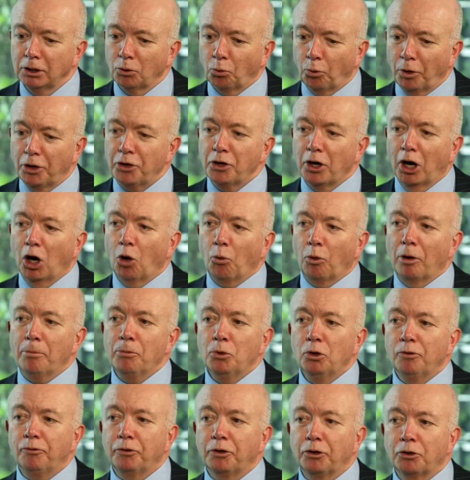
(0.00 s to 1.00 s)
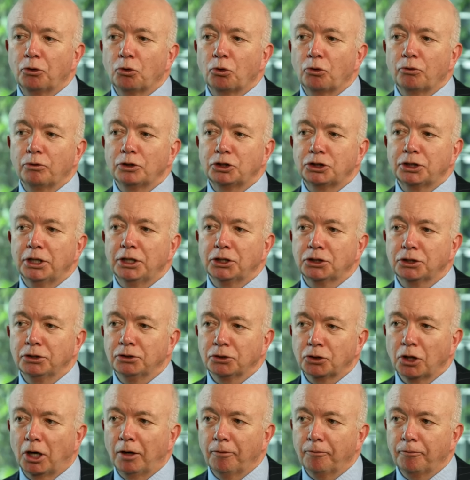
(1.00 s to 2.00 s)
we know we're moving into a
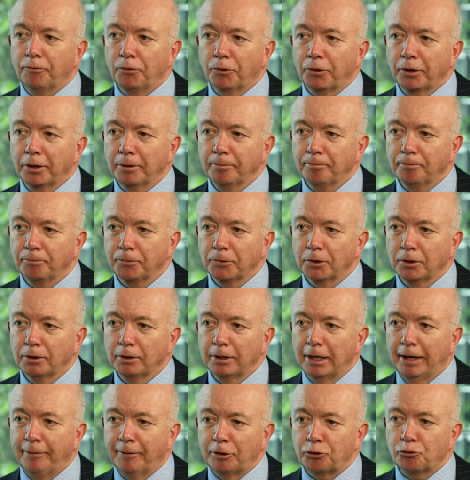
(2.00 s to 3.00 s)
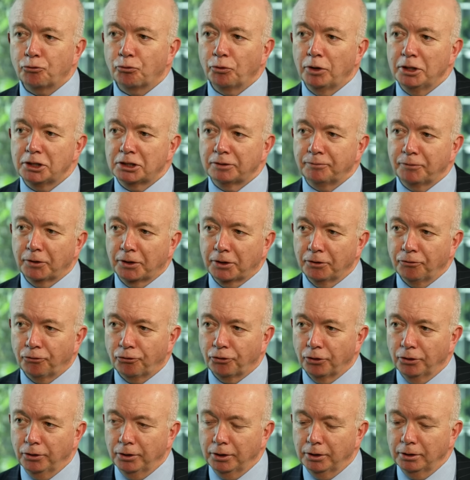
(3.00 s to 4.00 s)
recession type footing, and that's reason for
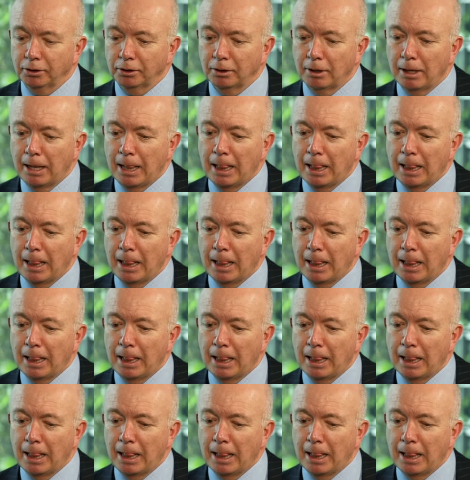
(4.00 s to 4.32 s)
concern.